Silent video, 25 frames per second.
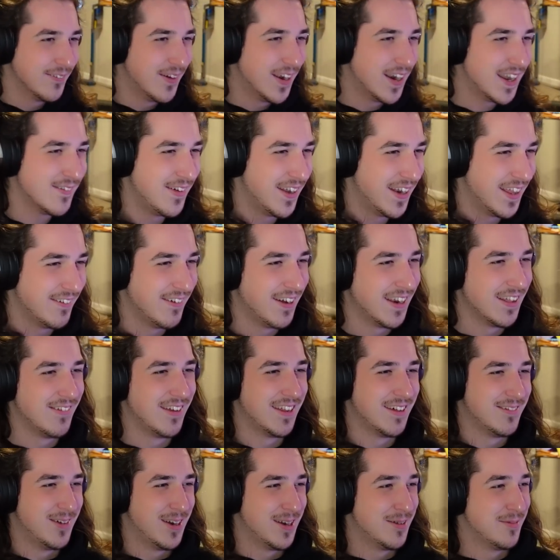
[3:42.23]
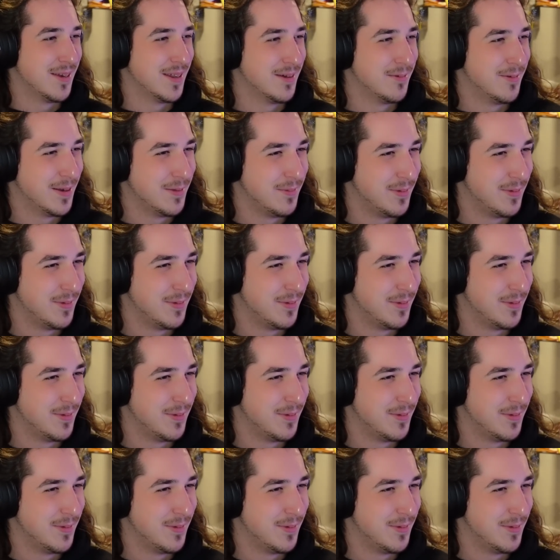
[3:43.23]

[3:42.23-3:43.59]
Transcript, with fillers: Wait a minute, wait a minute, wait a minute, wait a